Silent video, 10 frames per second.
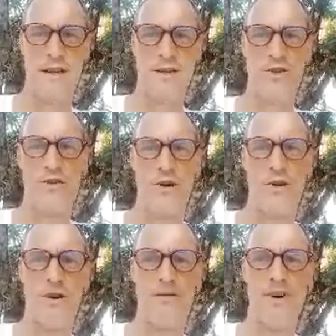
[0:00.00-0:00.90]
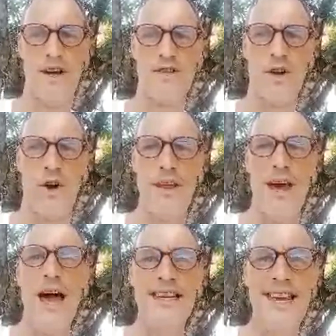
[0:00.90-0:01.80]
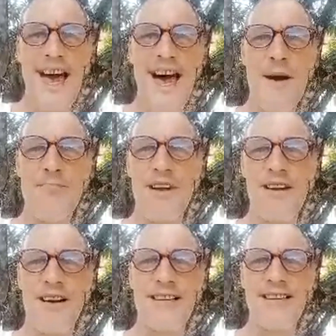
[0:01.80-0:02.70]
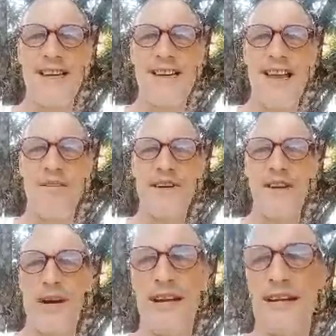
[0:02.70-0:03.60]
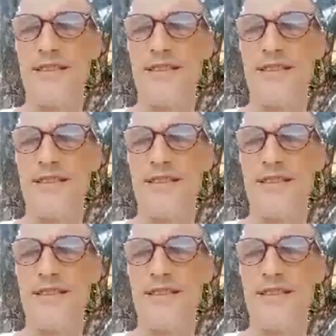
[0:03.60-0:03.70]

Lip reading: You grow vines on that? Yeah, brilliant idea. Love it, Awakening